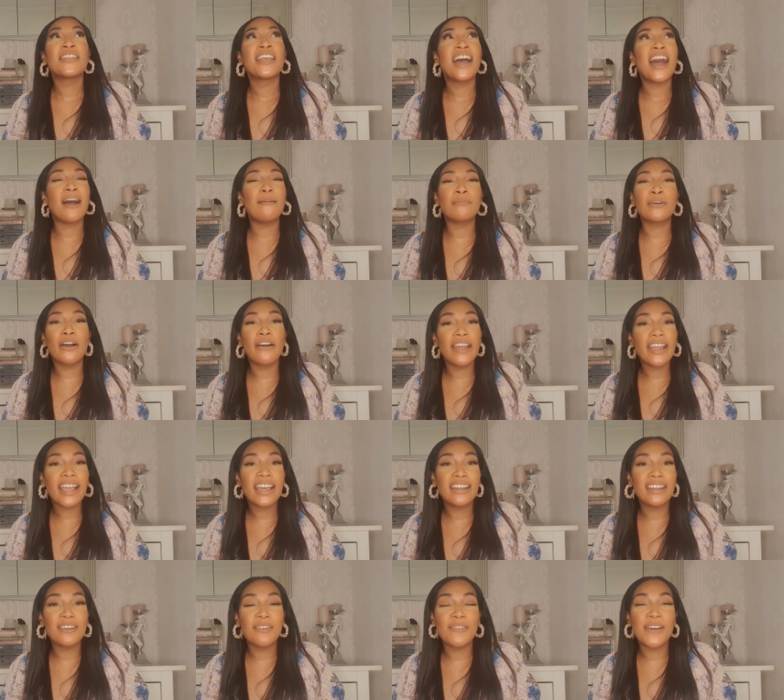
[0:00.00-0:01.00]
I'm going
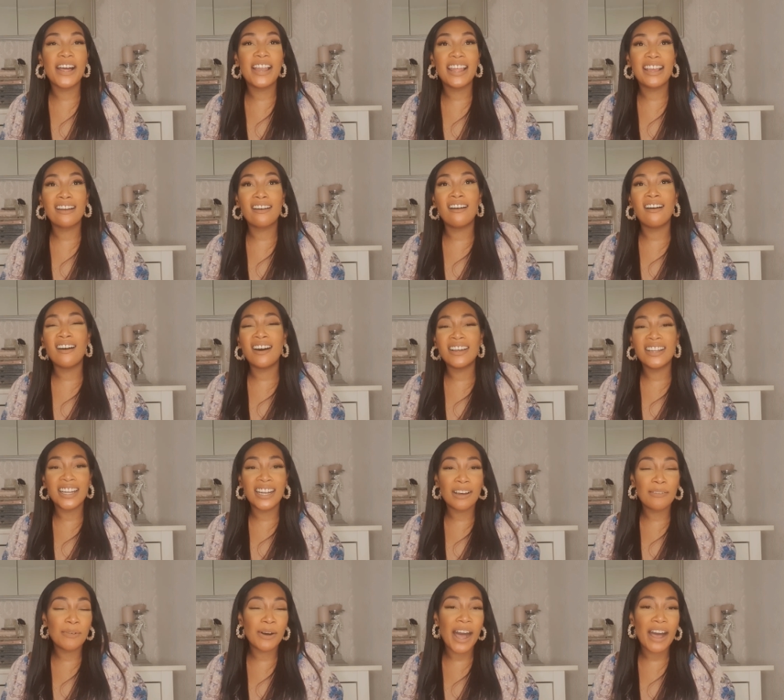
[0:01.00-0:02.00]
anywhere. Like, oh, then
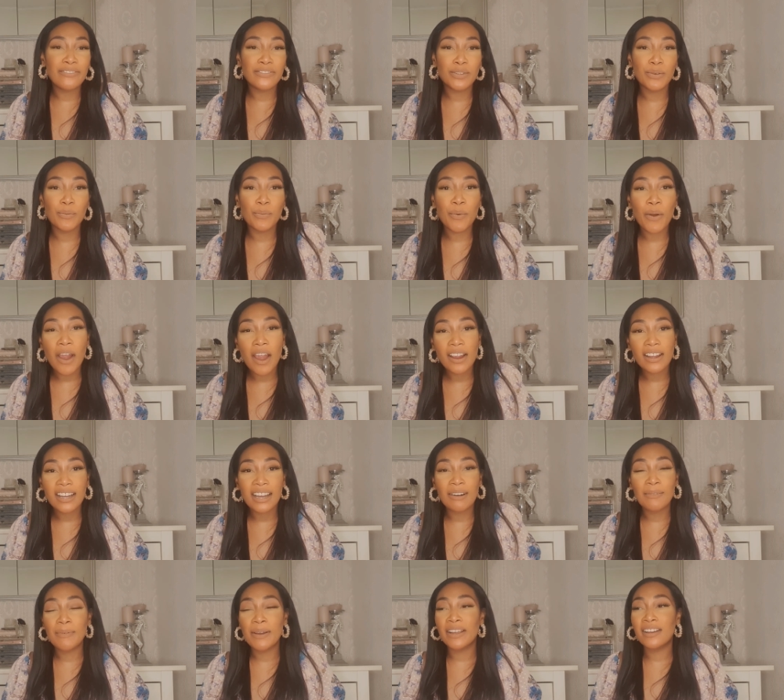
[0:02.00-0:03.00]
I will have to work.
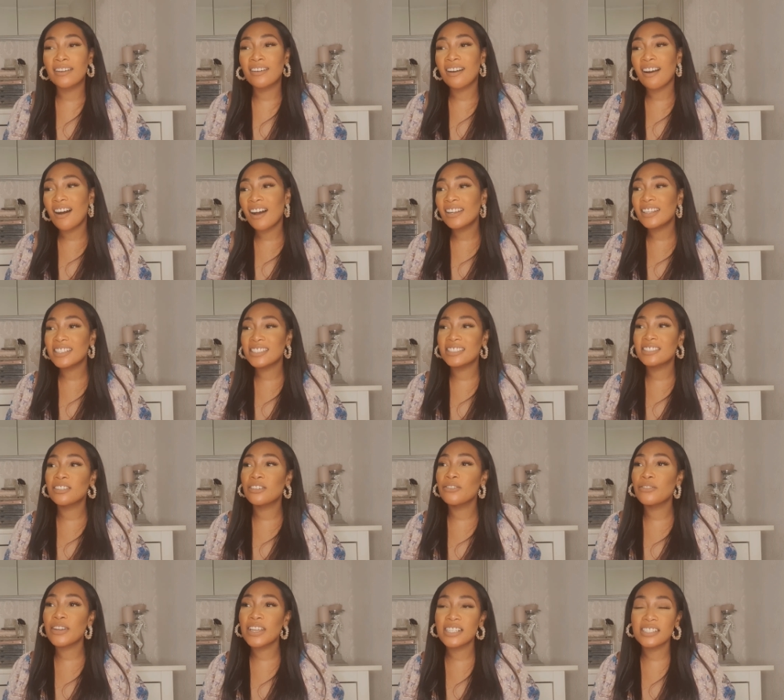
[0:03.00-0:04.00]
Oh my God, this
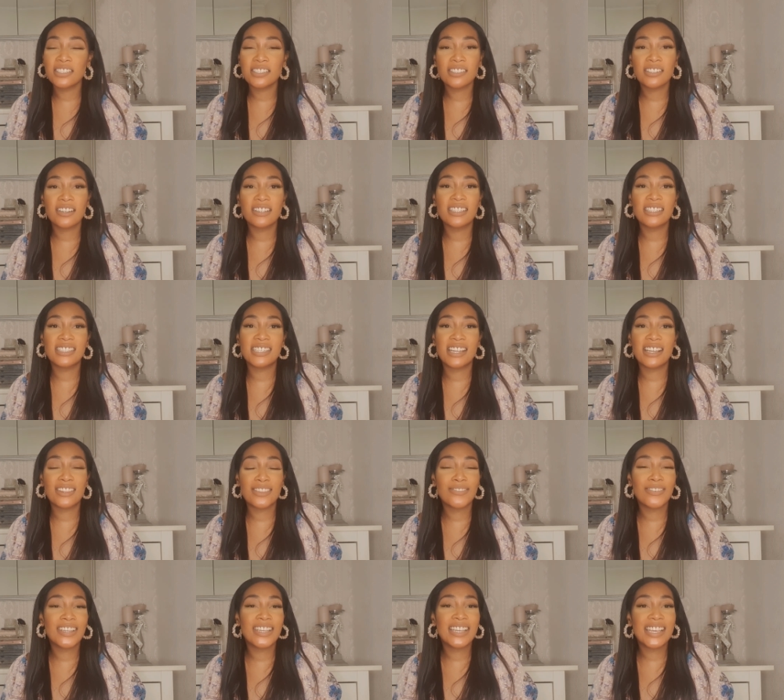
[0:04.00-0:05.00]
degree is just gonna take
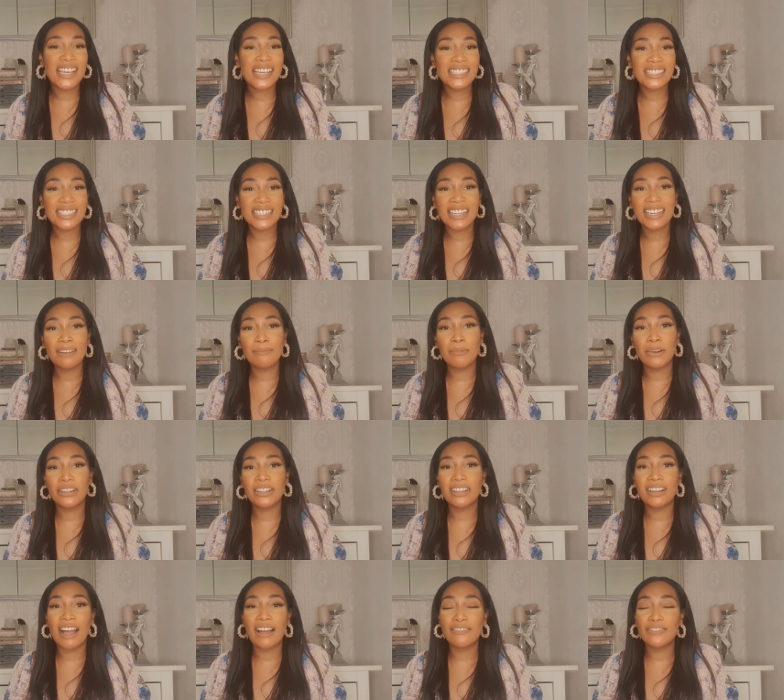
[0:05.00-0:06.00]
3 years, and then I'm
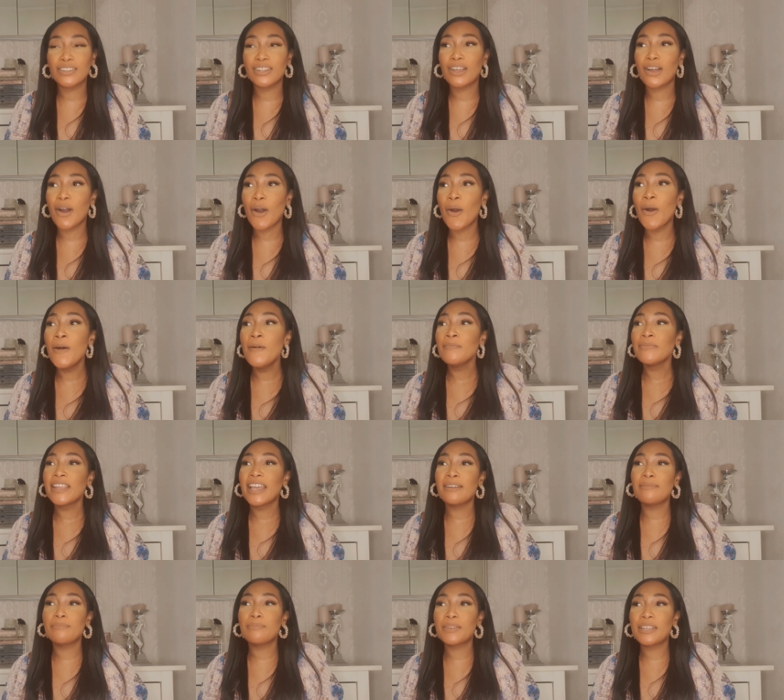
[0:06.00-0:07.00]
gonna have to go
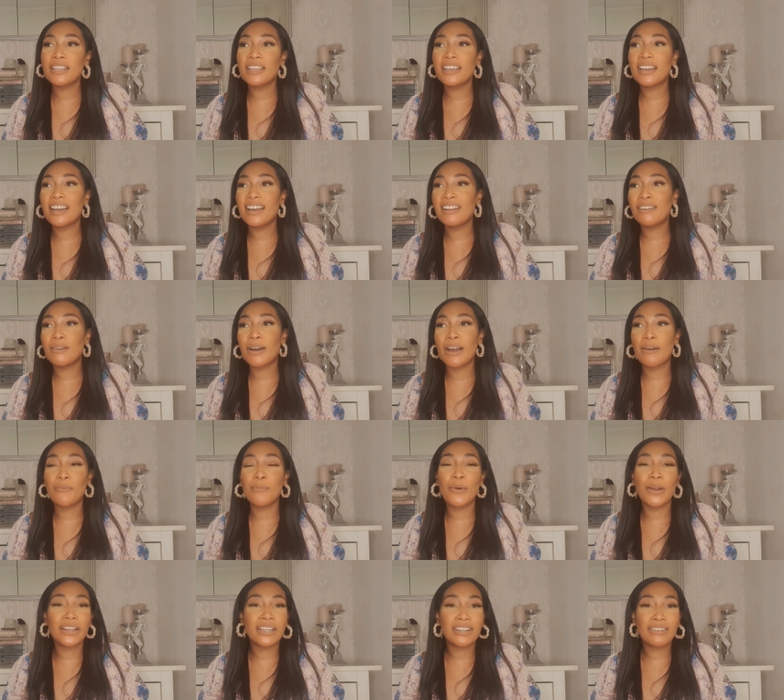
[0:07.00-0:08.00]
and be
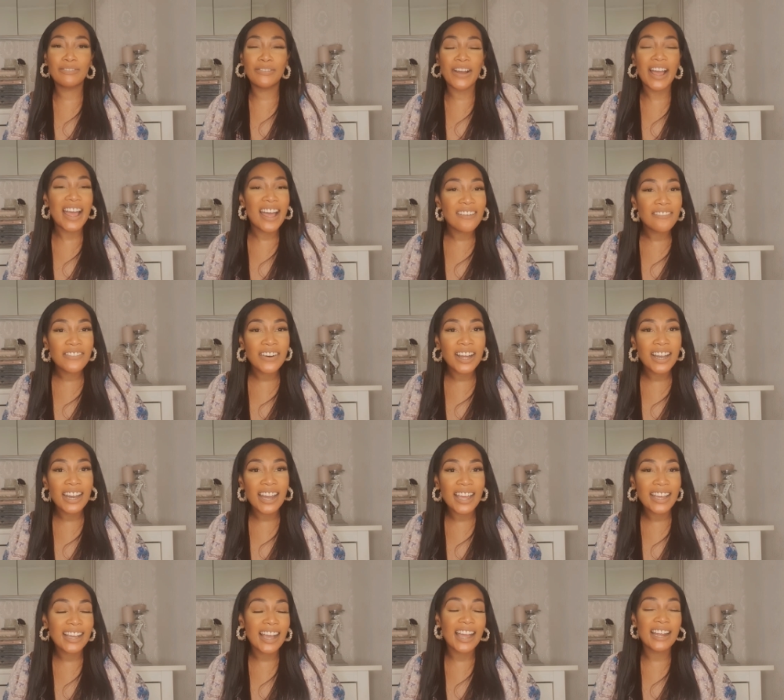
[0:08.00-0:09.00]
working forever.
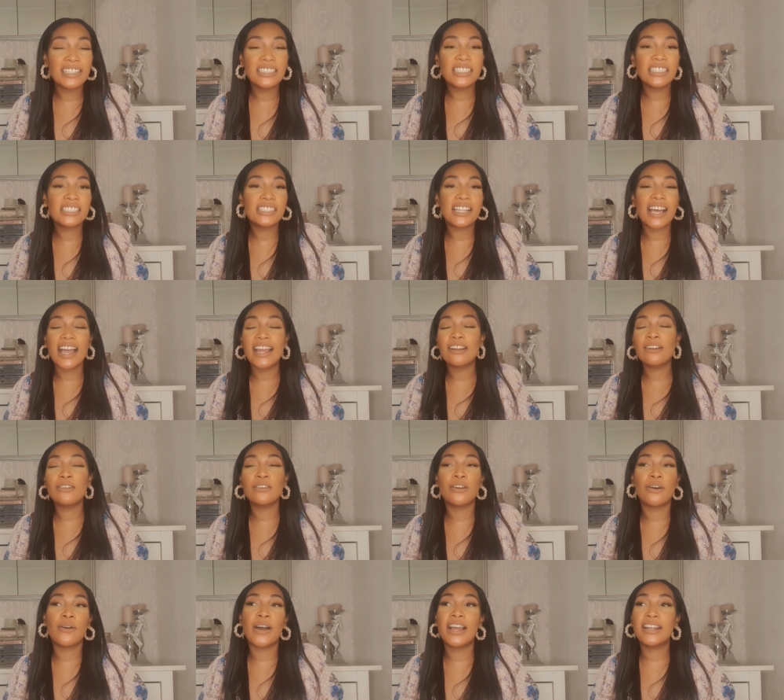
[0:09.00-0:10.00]
Like, I don't
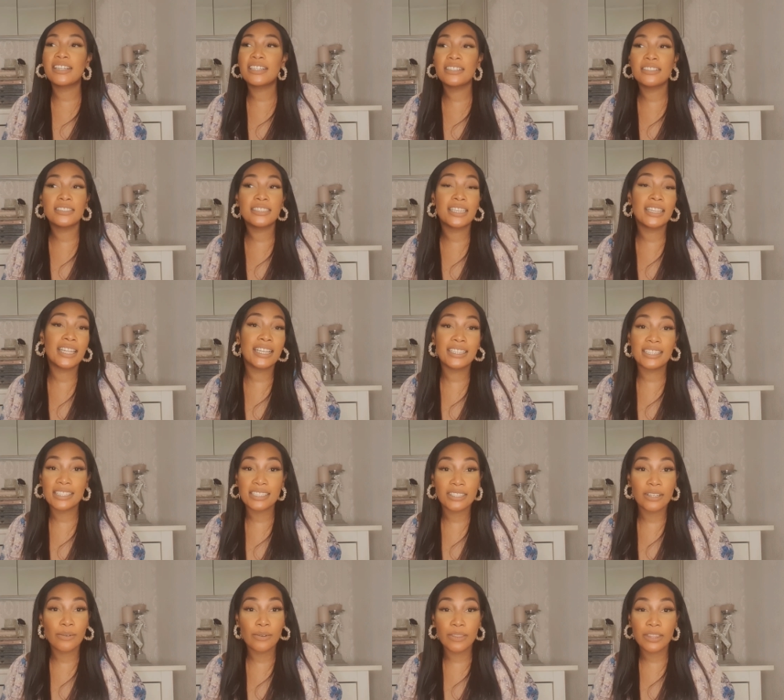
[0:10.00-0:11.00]
know. I didn't think
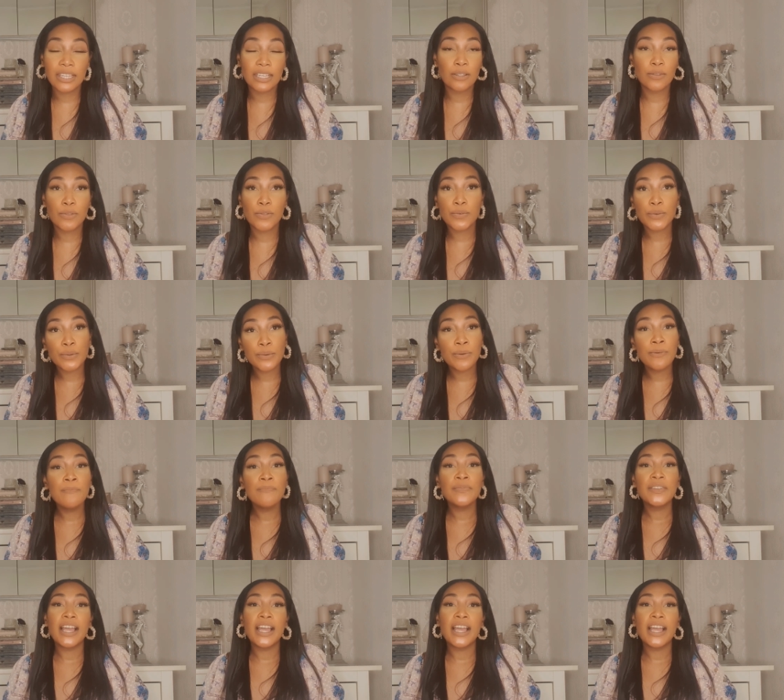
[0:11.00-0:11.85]
this whole thing through.